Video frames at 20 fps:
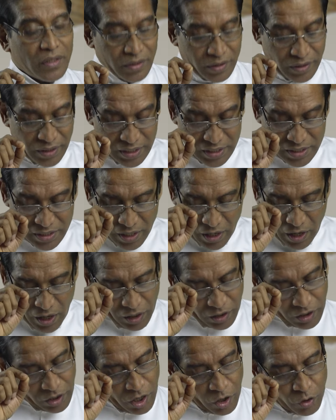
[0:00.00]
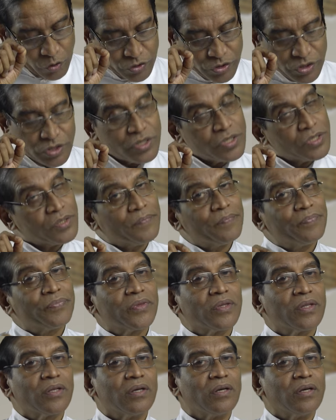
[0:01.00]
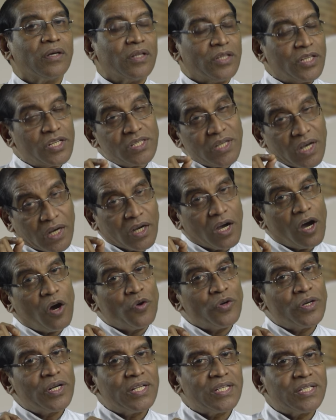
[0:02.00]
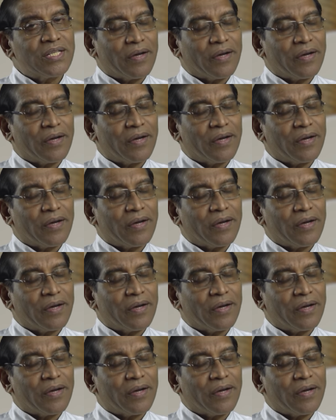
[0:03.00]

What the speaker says: This account in